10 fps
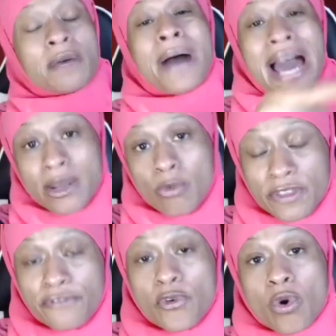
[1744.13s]
somebody
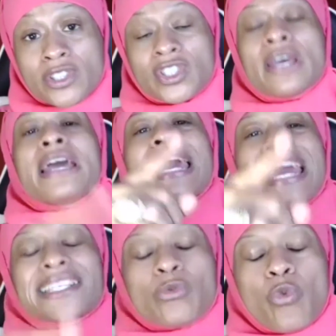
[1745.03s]
with force
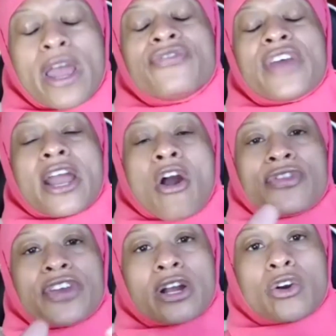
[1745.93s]
is when they
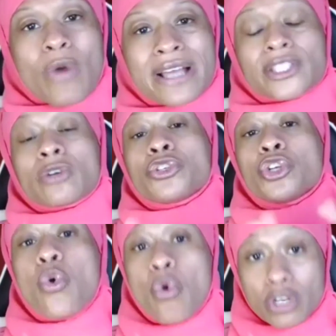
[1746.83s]
are the aggressor
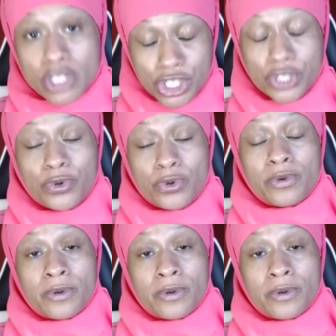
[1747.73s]
towards you.